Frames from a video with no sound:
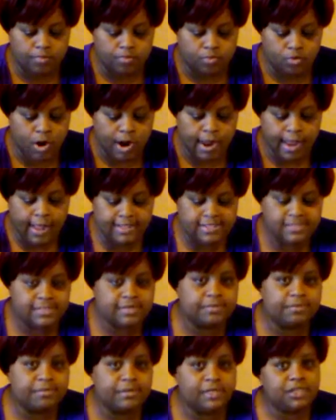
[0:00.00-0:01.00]
bronze
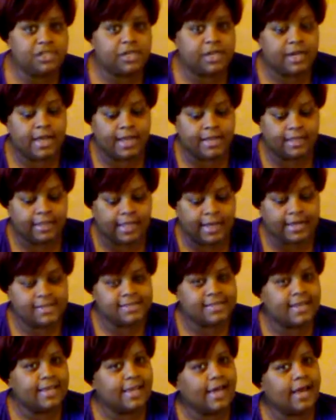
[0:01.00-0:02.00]
Mignonette
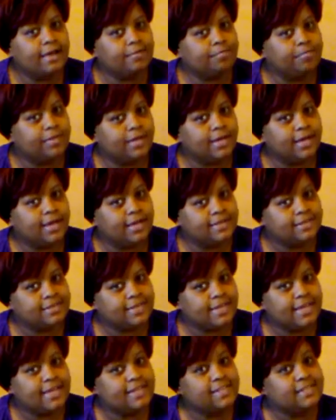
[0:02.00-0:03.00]
lettuce I got because
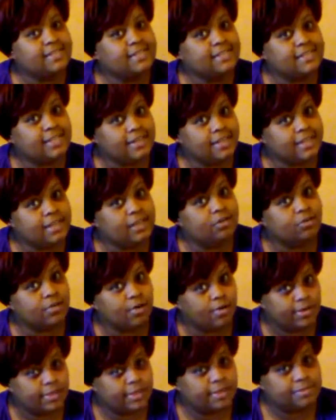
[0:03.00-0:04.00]
he and Cindy
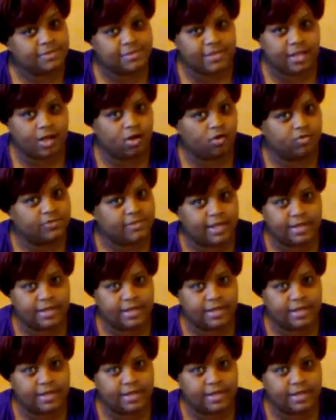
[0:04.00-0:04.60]
grow it themselves,